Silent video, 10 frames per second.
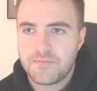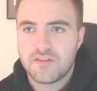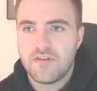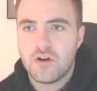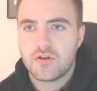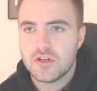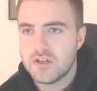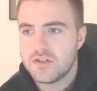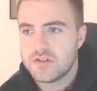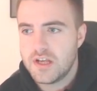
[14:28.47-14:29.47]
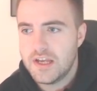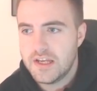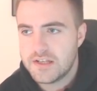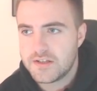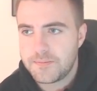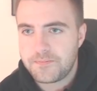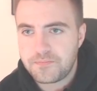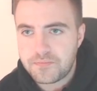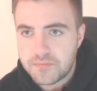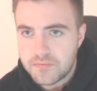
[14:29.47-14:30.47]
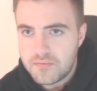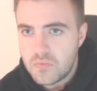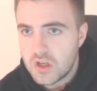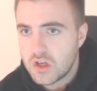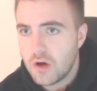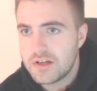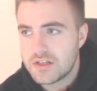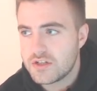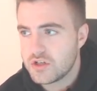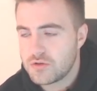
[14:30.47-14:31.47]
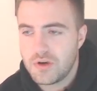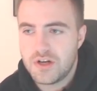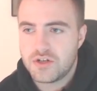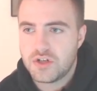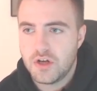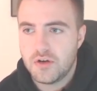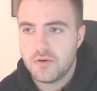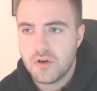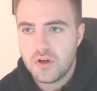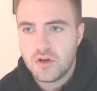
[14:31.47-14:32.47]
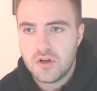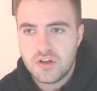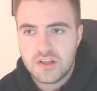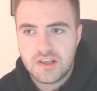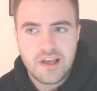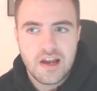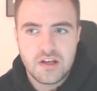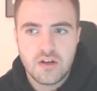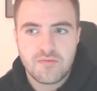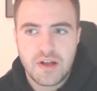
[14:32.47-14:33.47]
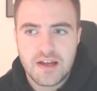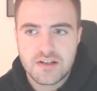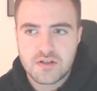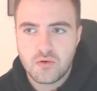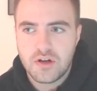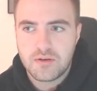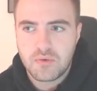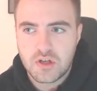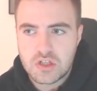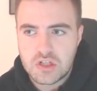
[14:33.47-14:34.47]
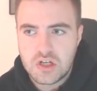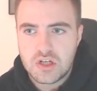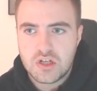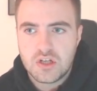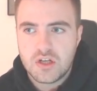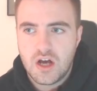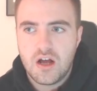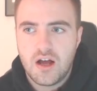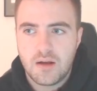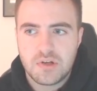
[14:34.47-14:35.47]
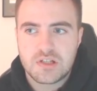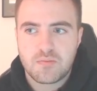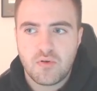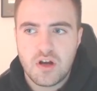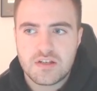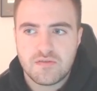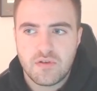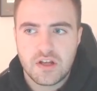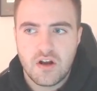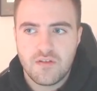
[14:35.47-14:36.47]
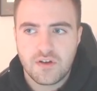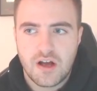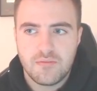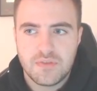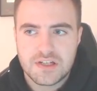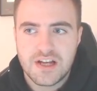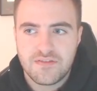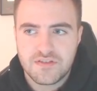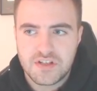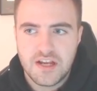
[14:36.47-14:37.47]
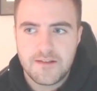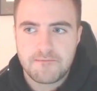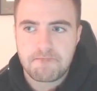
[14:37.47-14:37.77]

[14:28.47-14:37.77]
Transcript: the focus is going to just switch to getting youth players sorted, because I'd be surprised if we can overcome this deficit.